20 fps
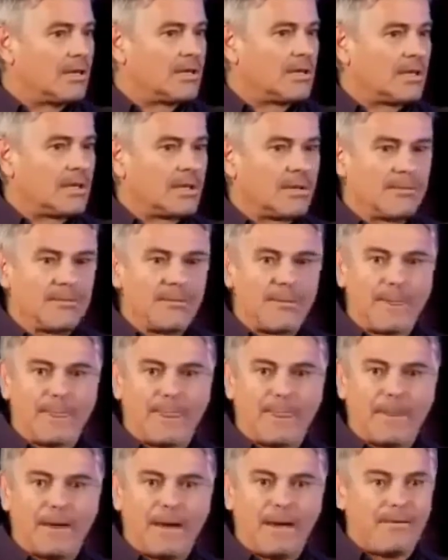And
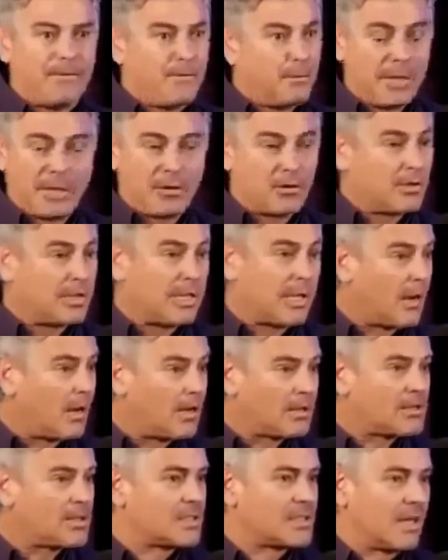we couldn't
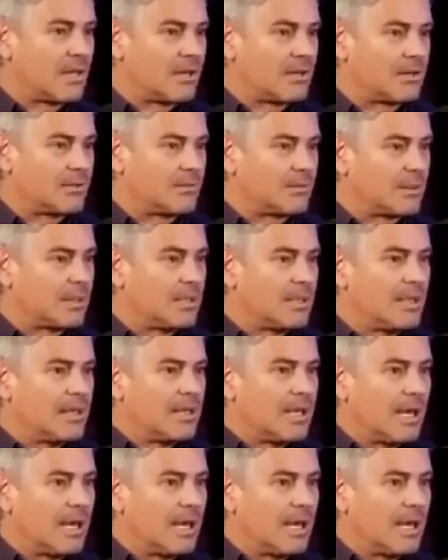get answers out of them.